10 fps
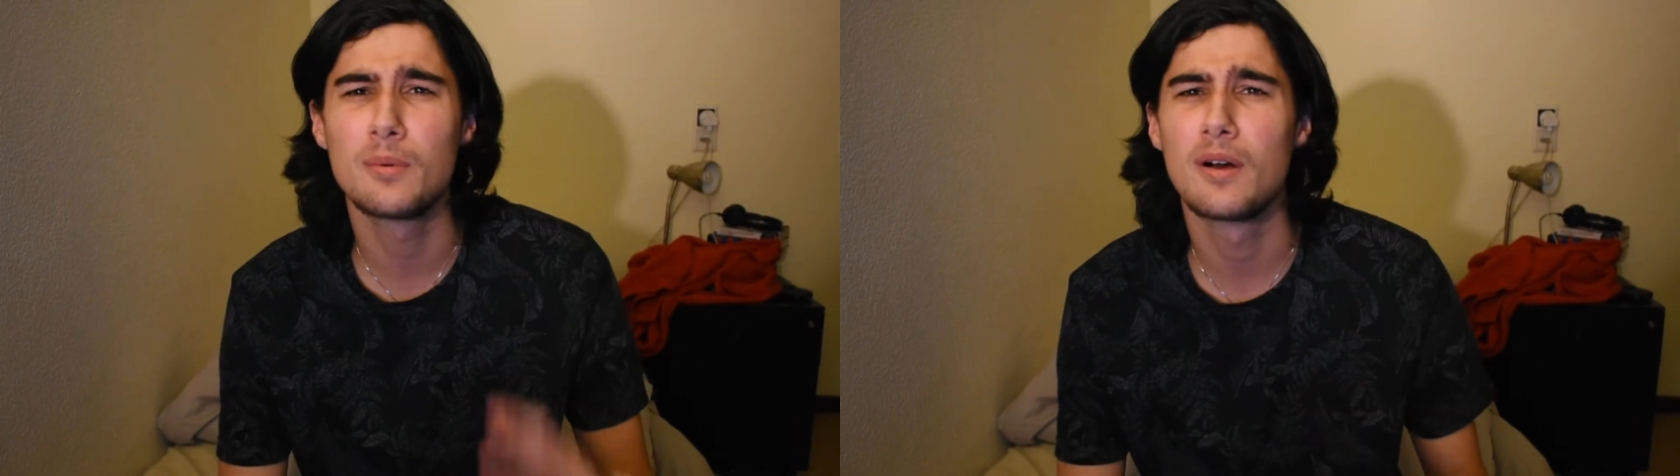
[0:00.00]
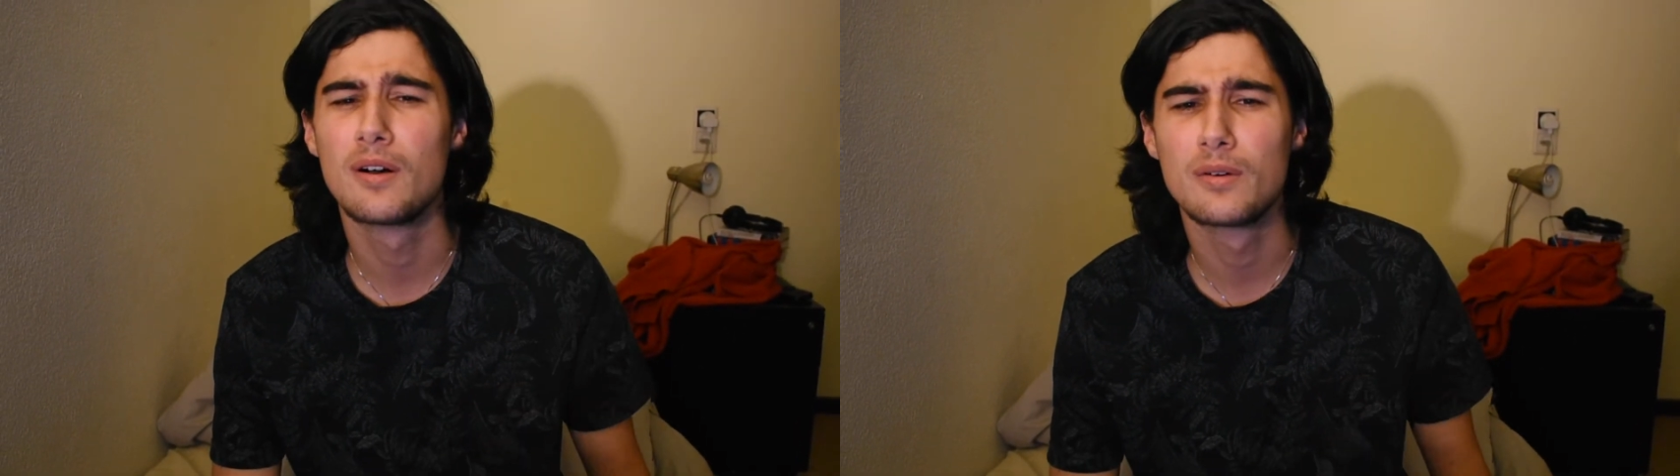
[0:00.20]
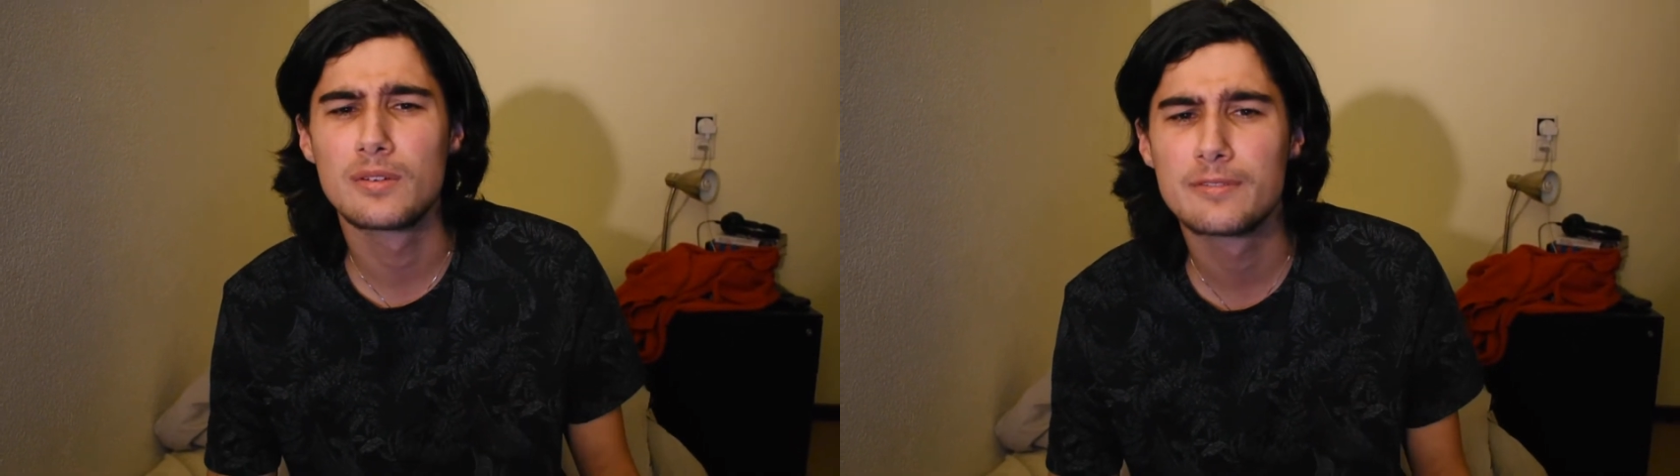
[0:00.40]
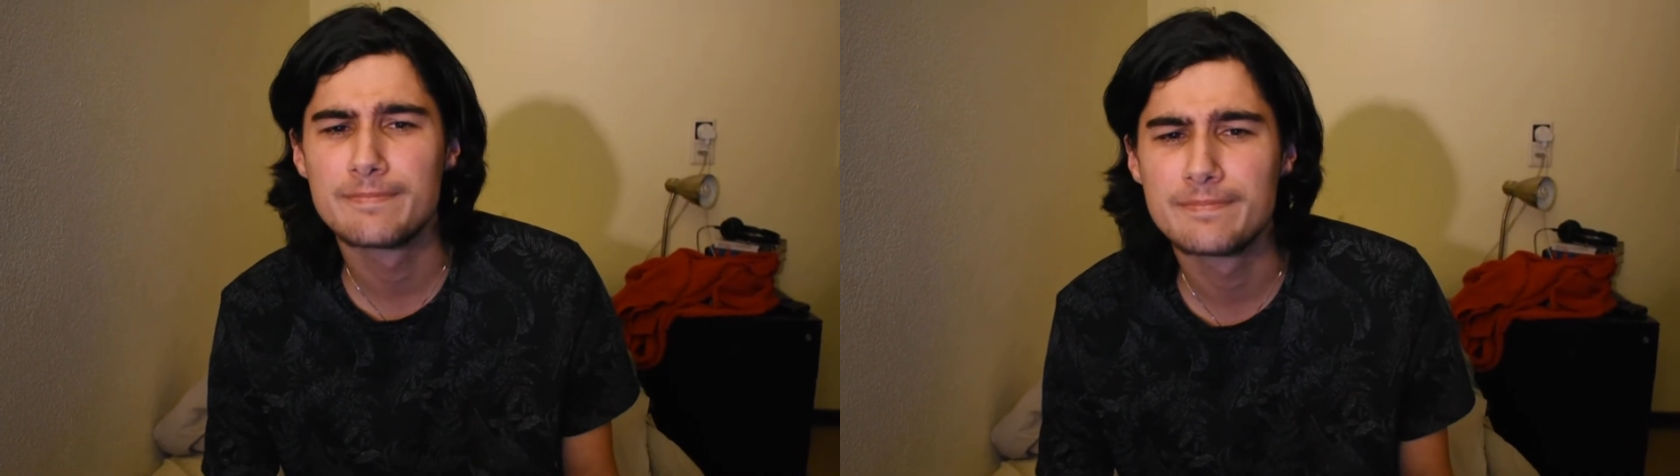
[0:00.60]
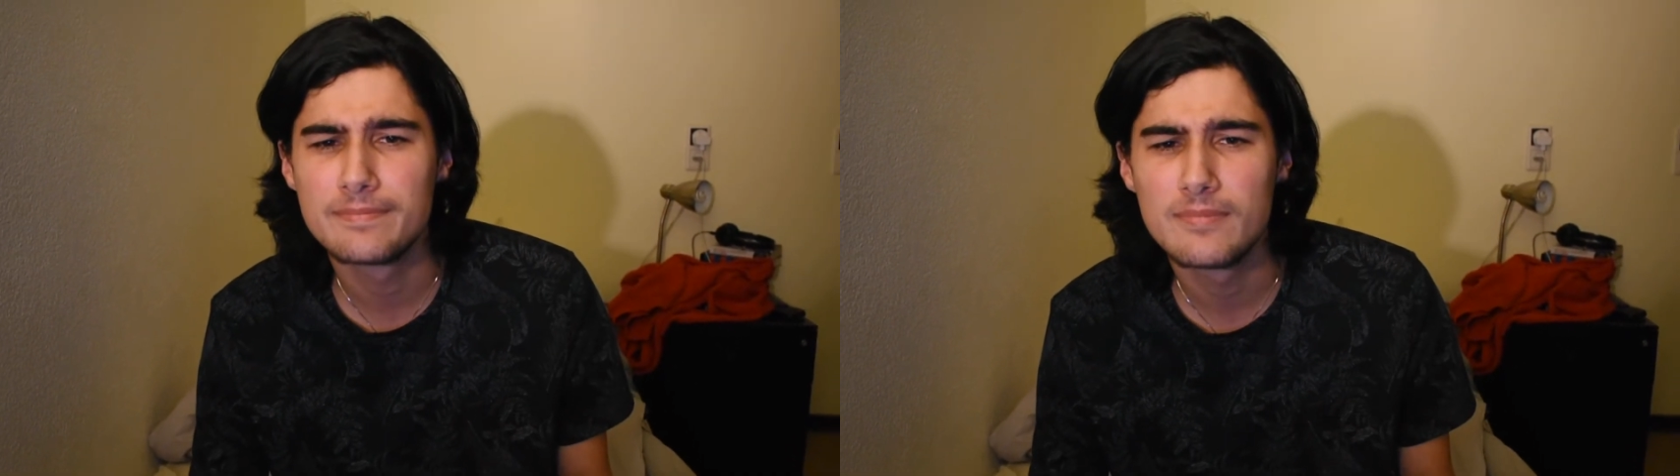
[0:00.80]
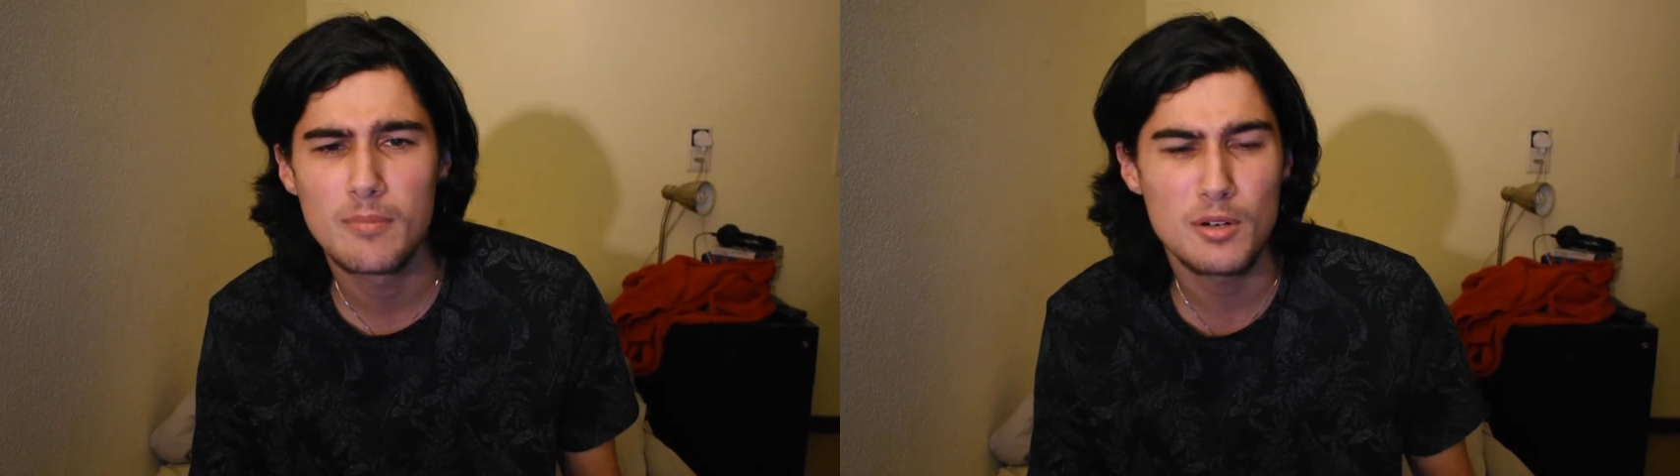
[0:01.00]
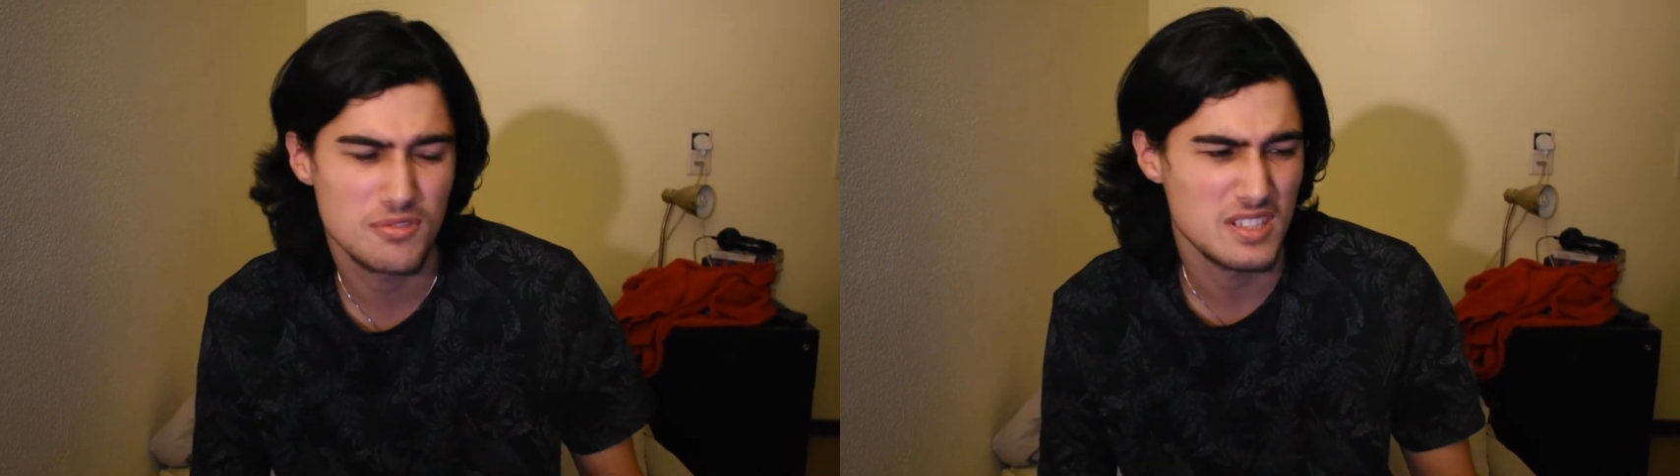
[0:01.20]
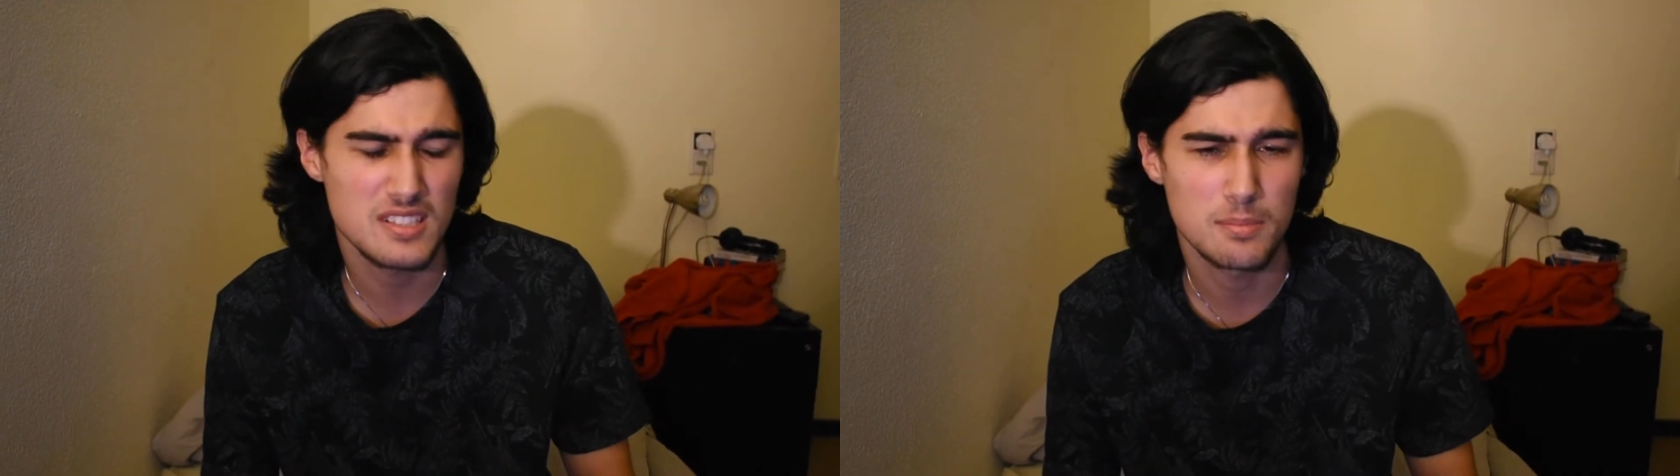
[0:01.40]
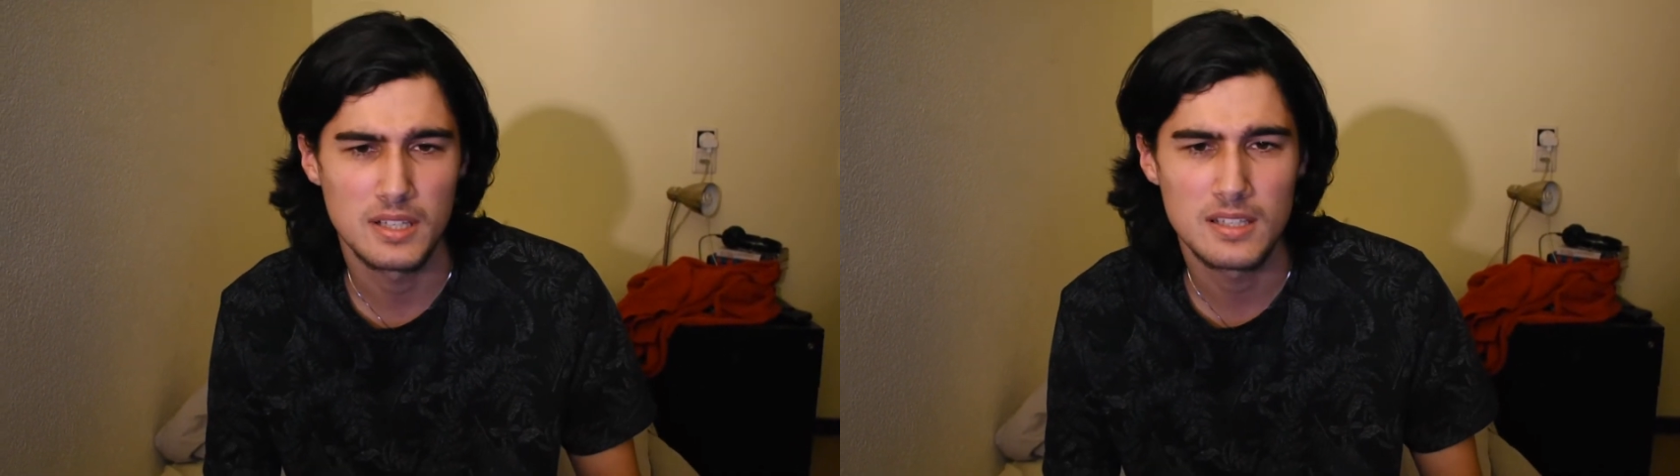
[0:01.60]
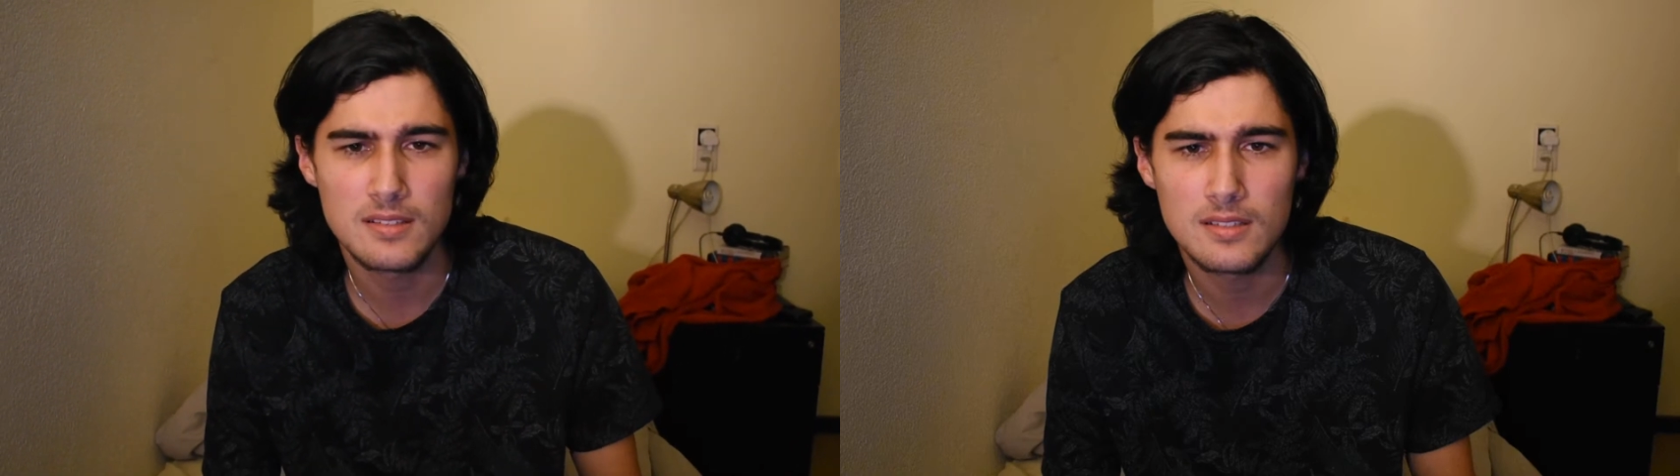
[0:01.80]
world, most
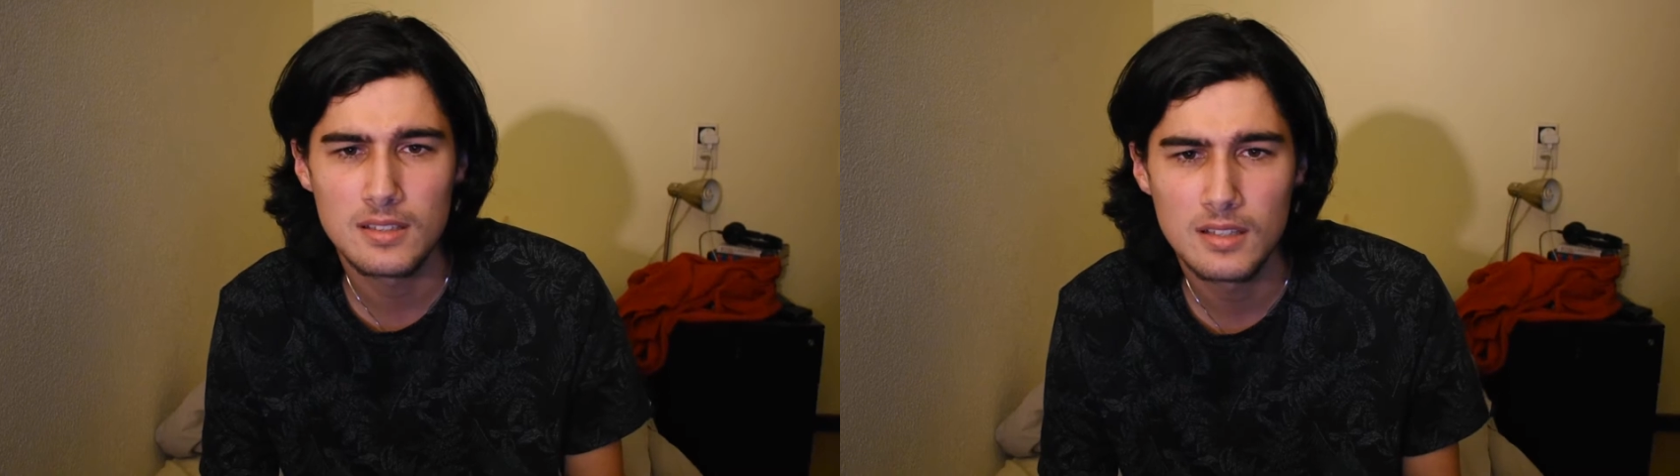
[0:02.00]
disciplined.